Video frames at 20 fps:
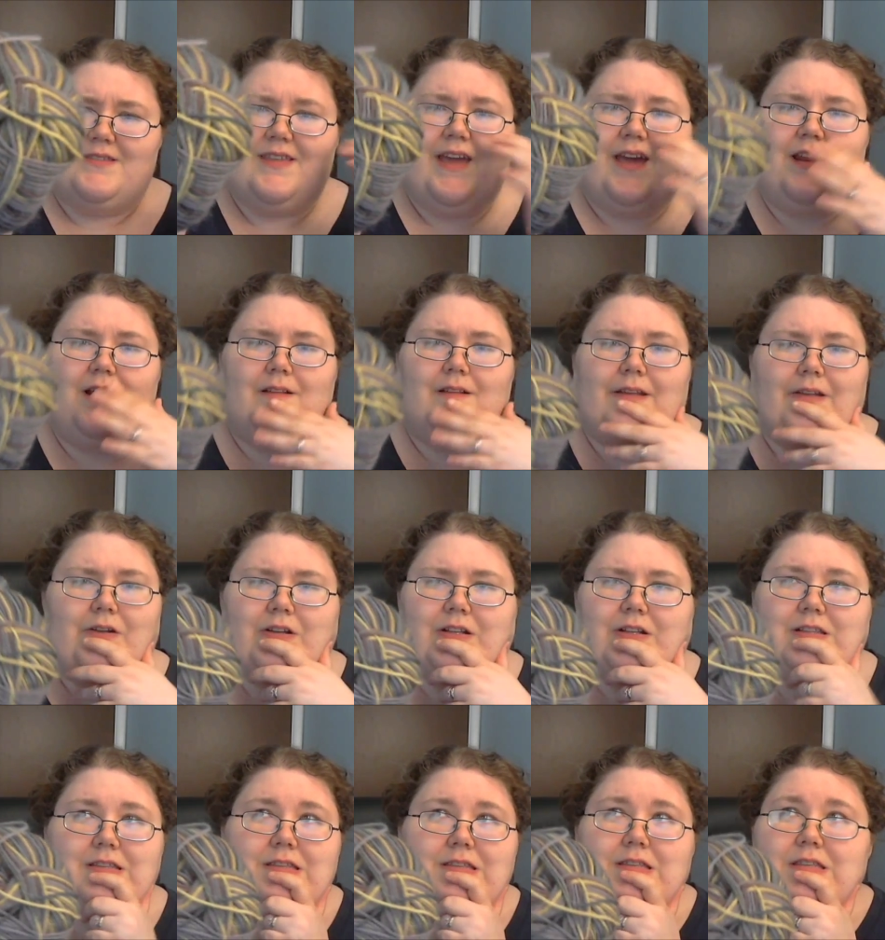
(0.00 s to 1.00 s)
They had a
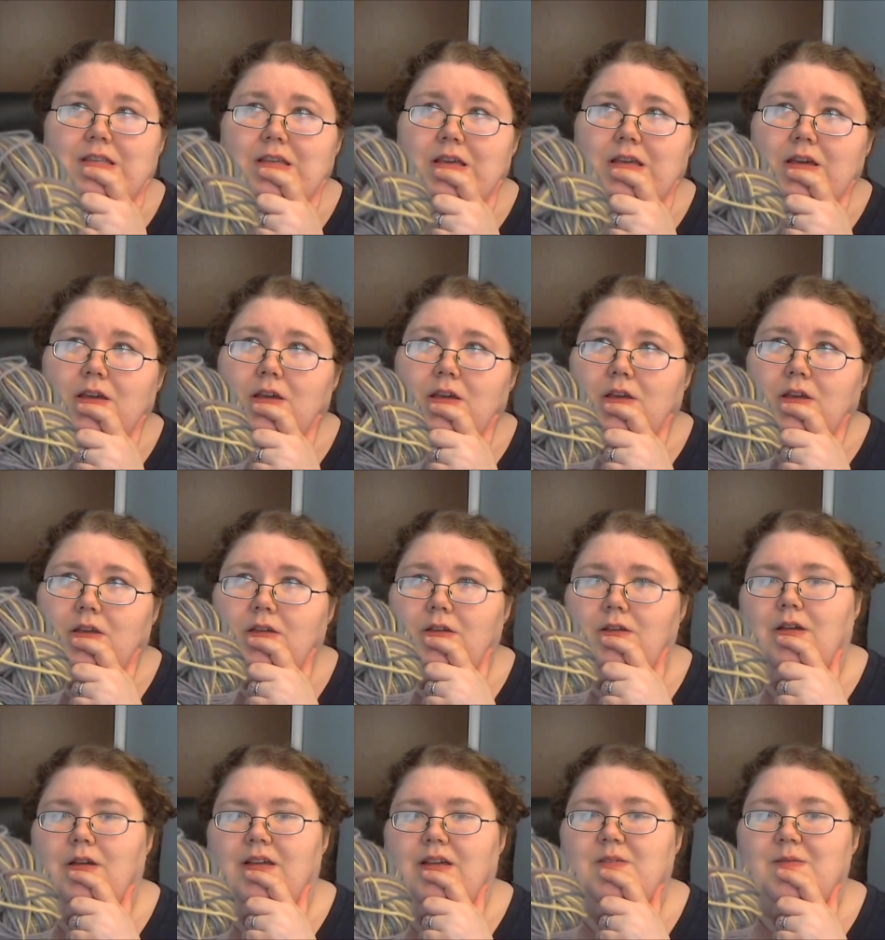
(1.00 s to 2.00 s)
clearance,
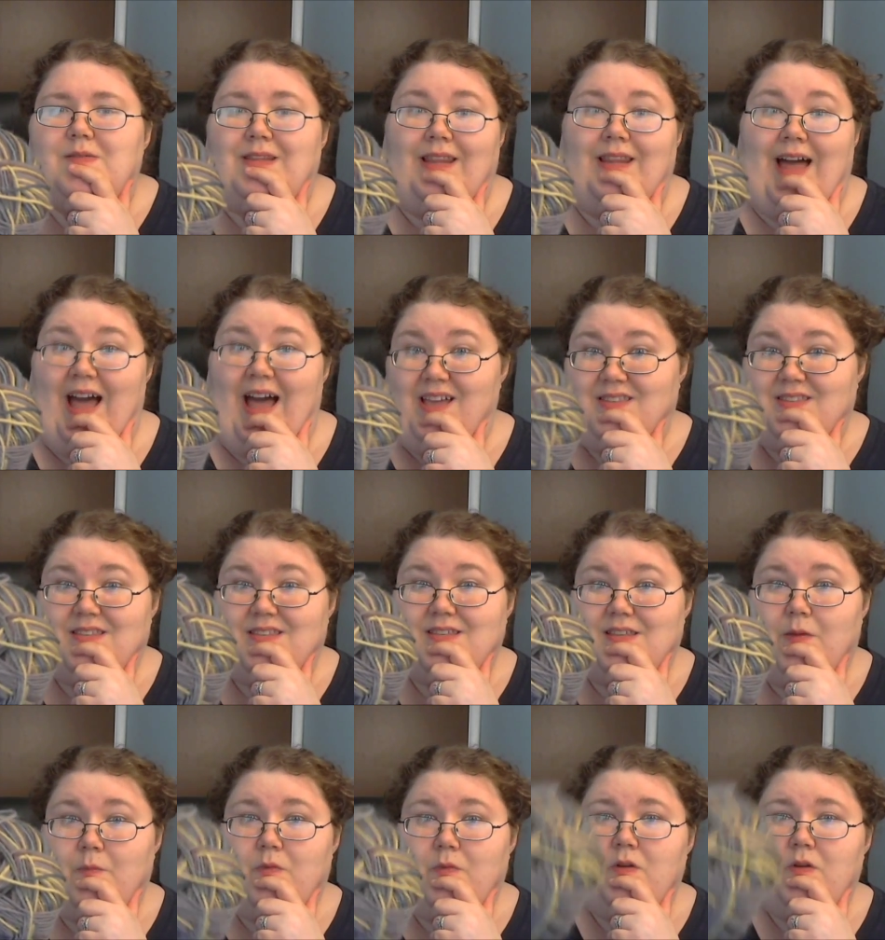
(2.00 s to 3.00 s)
this was last
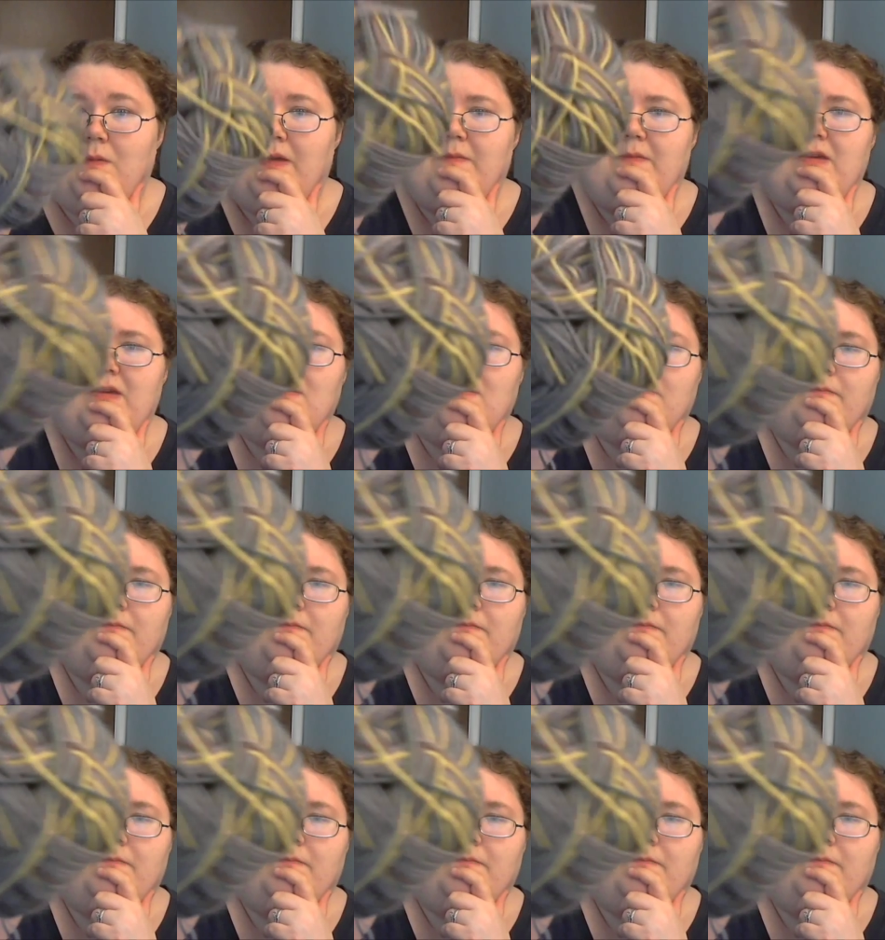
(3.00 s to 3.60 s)
summer maybe.